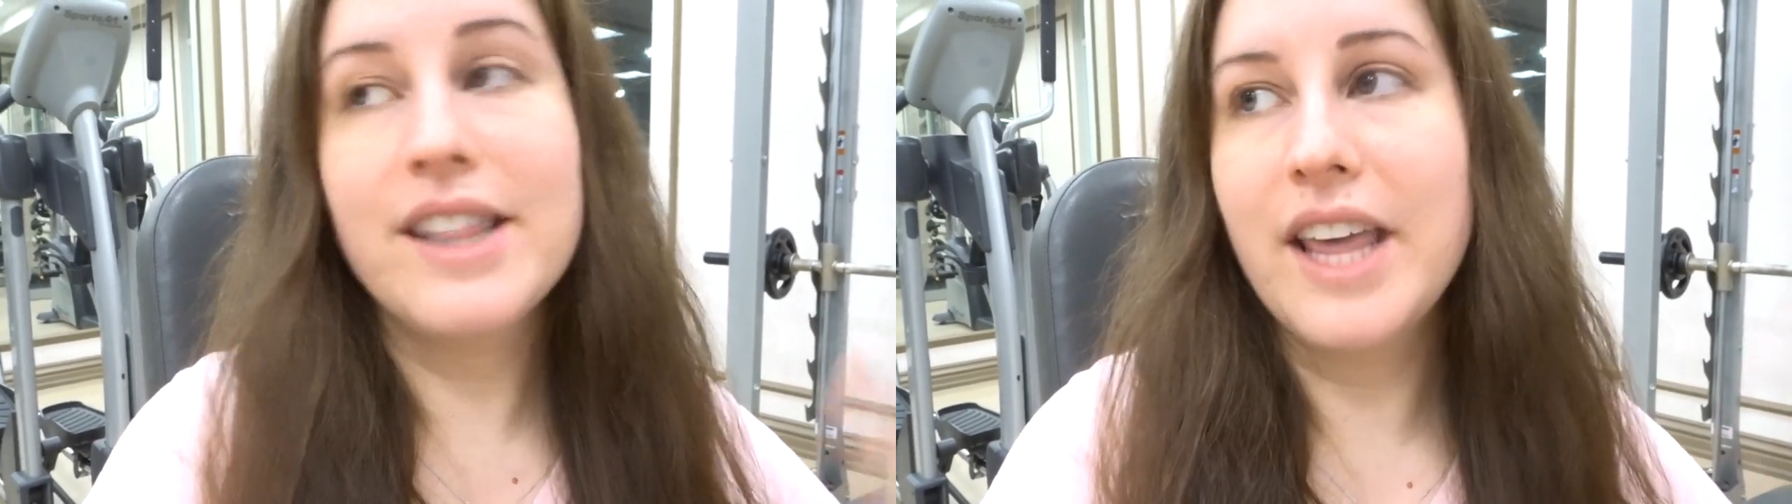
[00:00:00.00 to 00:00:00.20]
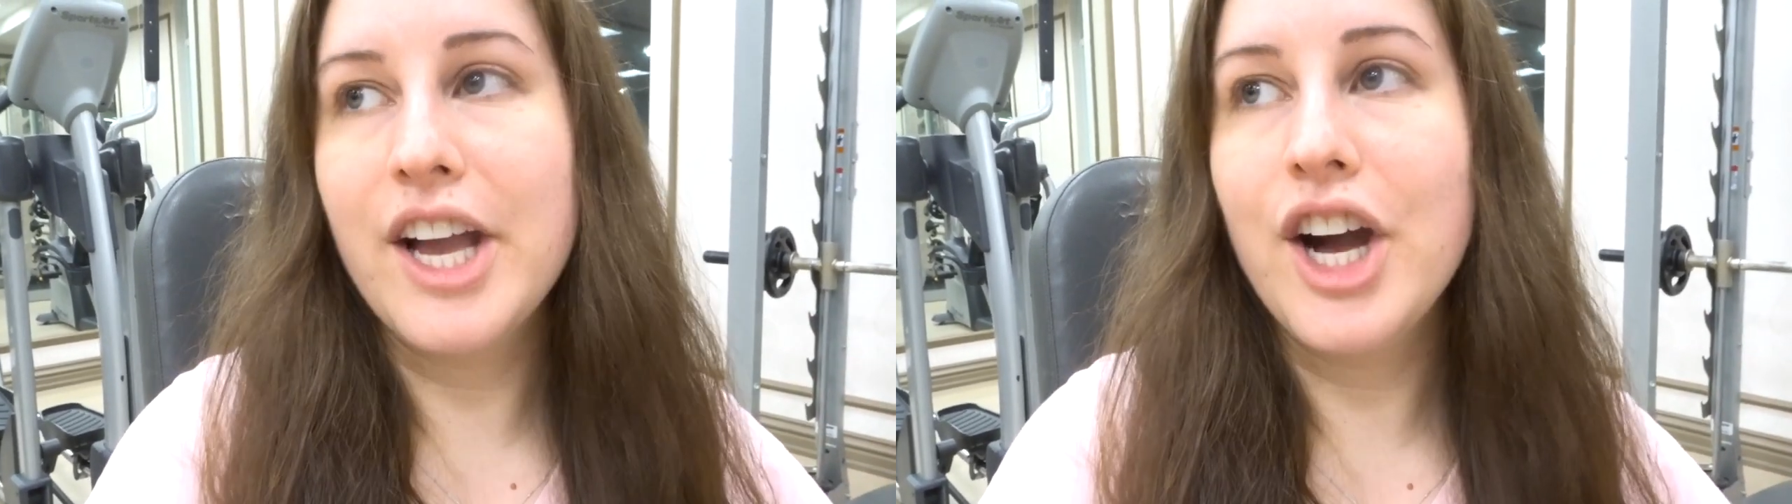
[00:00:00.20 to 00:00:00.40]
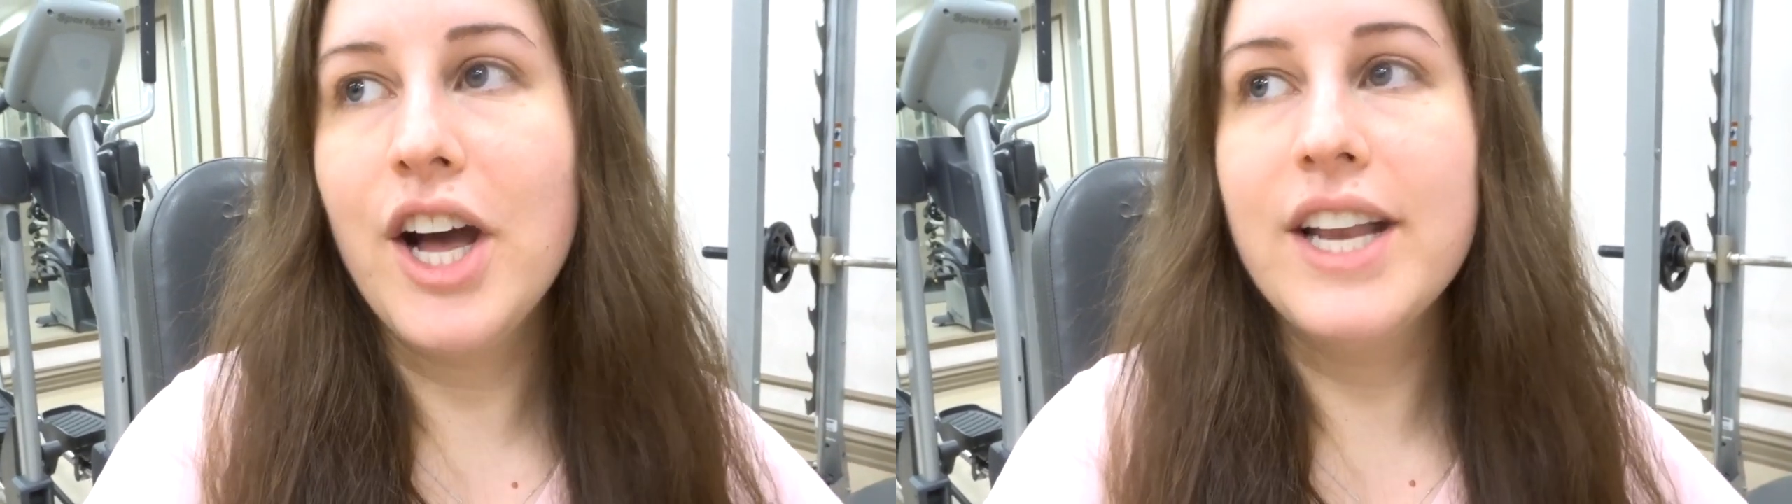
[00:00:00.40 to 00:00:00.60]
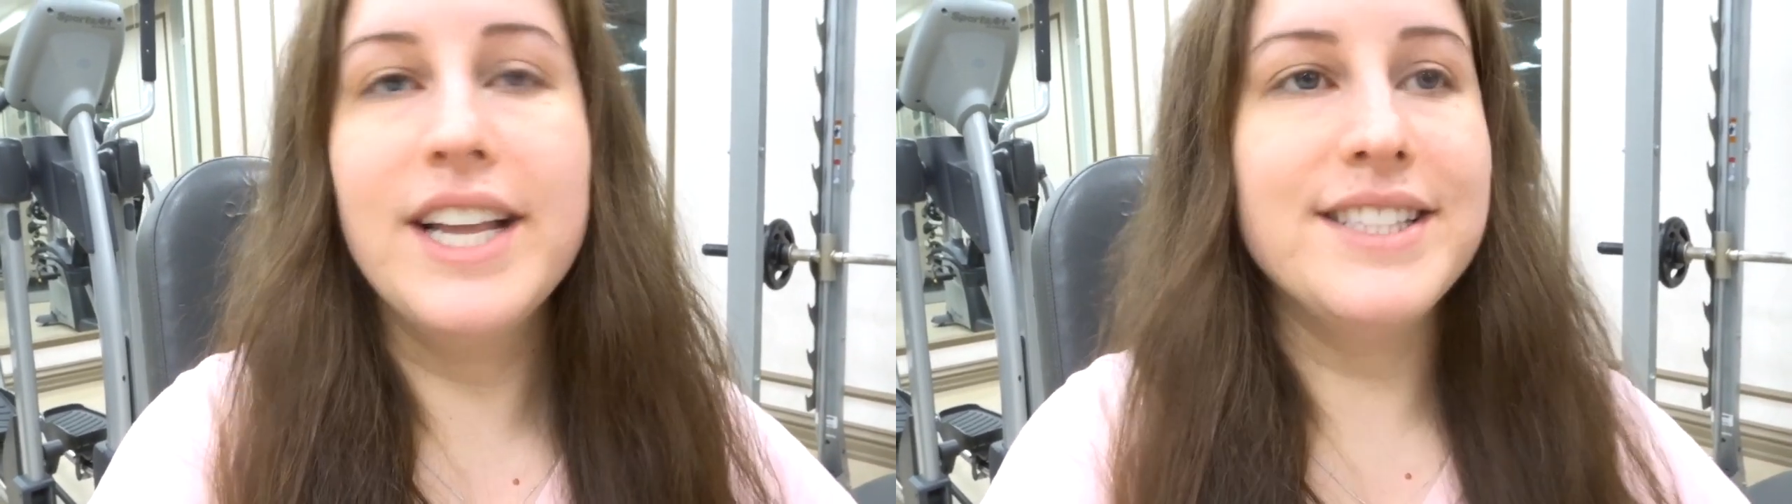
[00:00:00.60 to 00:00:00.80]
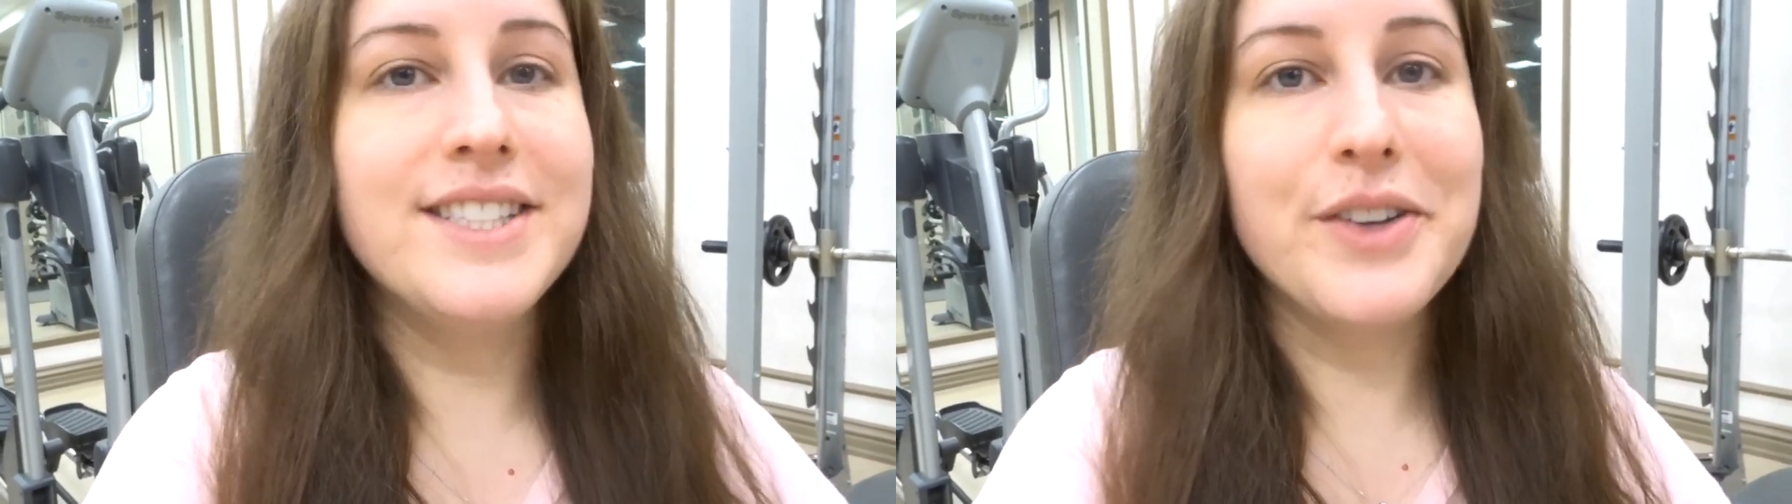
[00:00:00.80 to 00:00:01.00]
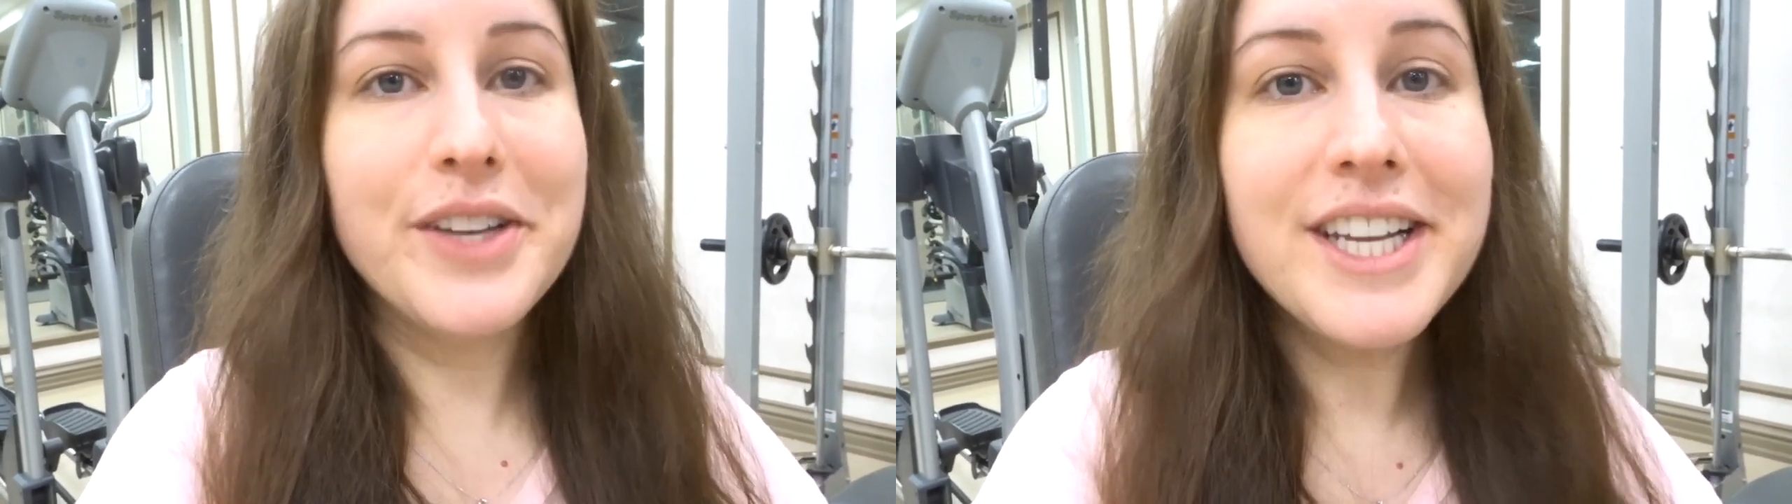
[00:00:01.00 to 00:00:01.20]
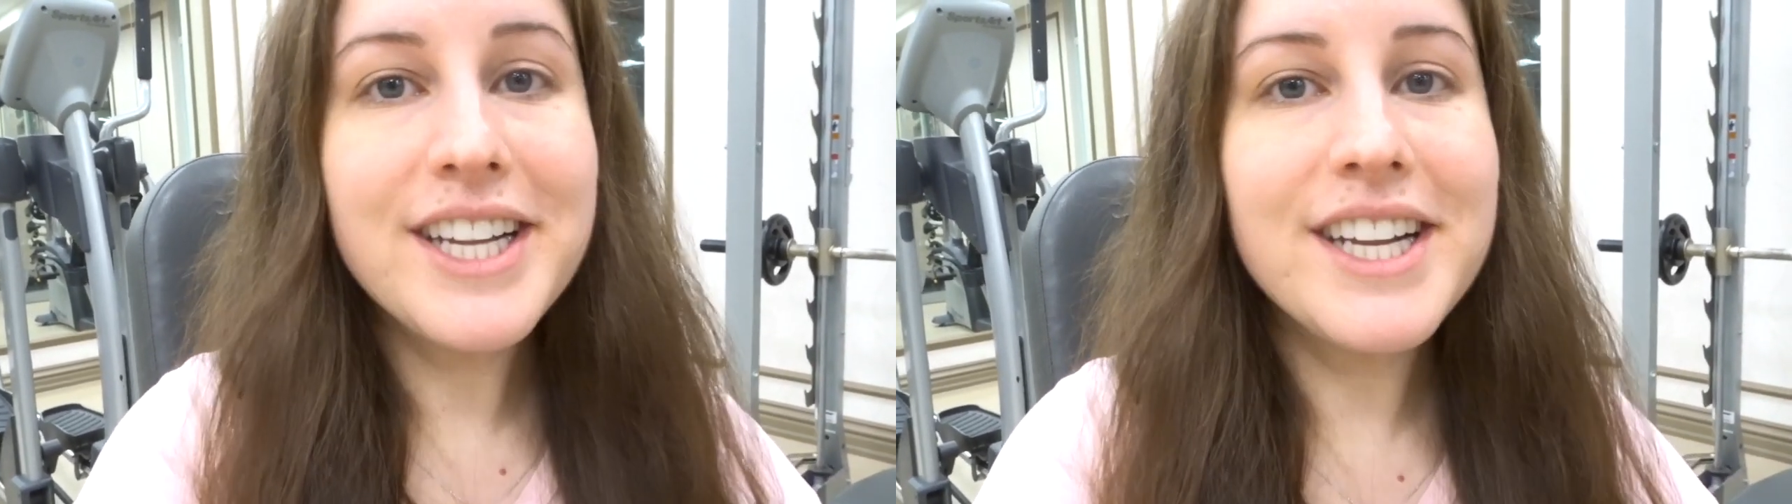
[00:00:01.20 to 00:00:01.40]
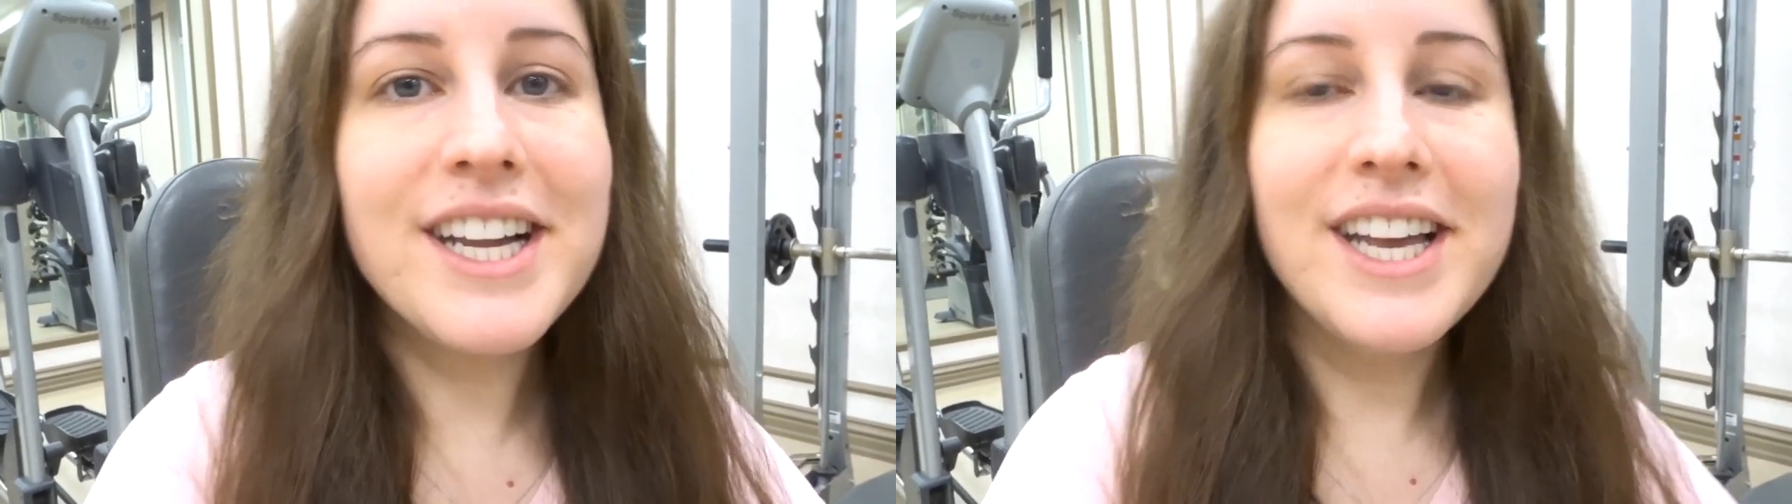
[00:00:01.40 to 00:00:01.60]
Thank God it's still here.